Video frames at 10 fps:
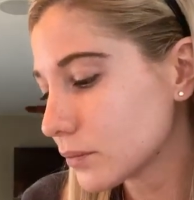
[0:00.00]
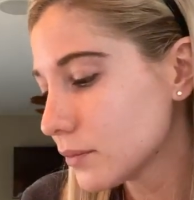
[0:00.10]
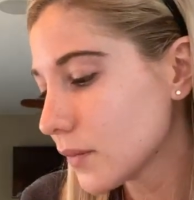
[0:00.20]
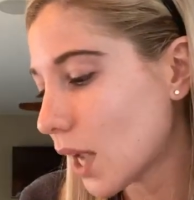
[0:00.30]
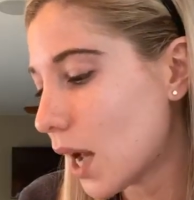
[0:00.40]

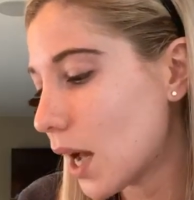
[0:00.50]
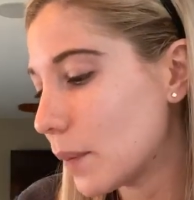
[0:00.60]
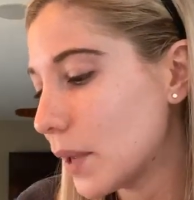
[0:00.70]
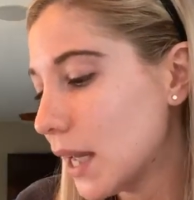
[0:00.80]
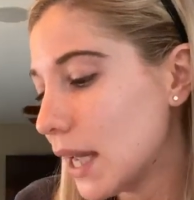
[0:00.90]

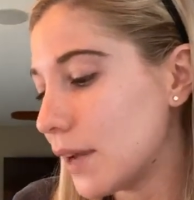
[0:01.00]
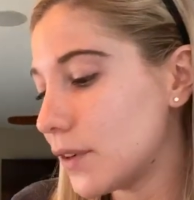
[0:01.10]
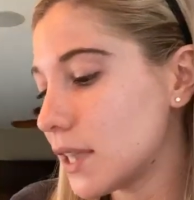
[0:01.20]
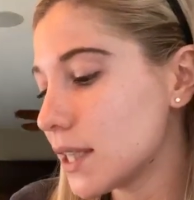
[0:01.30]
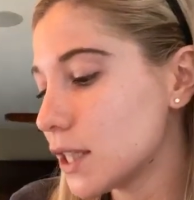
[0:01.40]
If
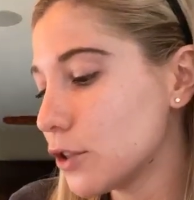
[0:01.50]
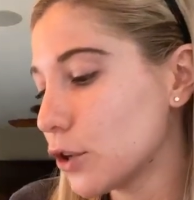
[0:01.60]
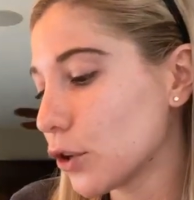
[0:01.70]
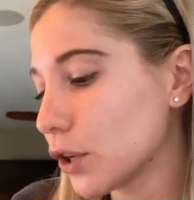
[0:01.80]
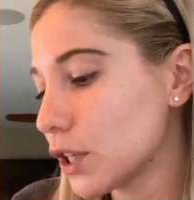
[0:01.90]
it doesn't
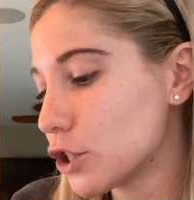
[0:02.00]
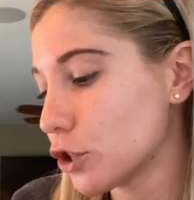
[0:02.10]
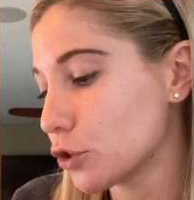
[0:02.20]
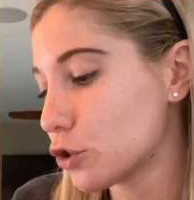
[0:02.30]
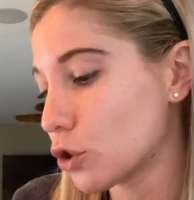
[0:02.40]
nourish
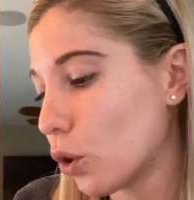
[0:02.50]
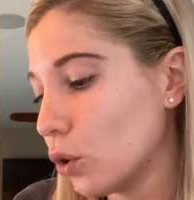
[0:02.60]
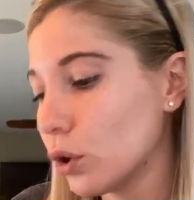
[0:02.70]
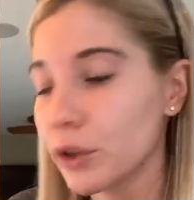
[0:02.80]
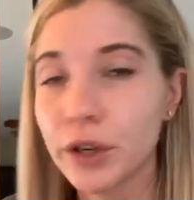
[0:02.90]
your
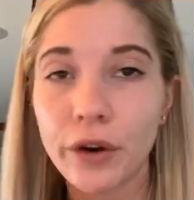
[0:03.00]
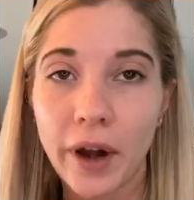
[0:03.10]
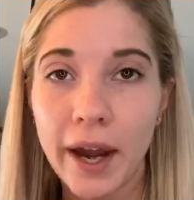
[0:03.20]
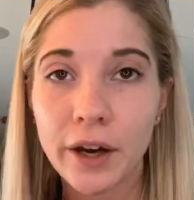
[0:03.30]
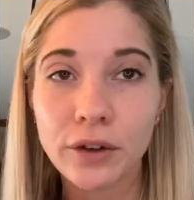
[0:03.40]
soul or your
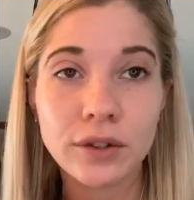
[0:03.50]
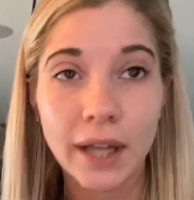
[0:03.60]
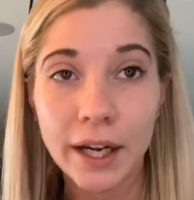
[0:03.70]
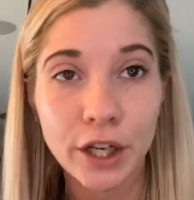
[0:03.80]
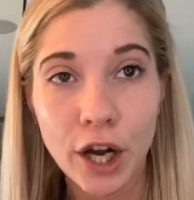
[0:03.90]
hair,
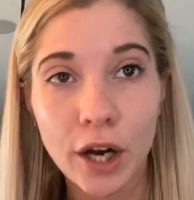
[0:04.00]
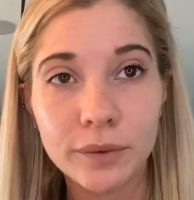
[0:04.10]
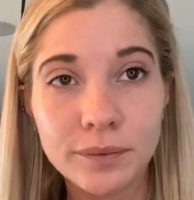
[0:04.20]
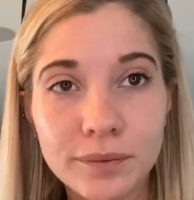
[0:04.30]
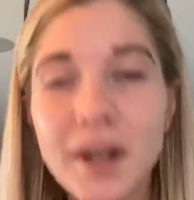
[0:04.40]
let it go.